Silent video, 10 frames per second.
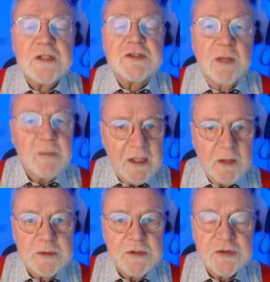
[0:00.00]
Some
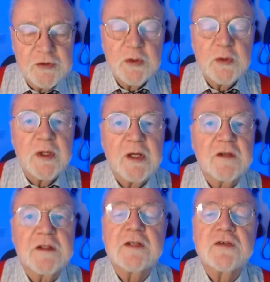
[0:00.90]
languages do, and
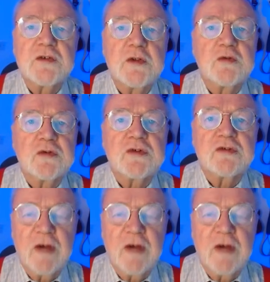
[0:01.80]
I think students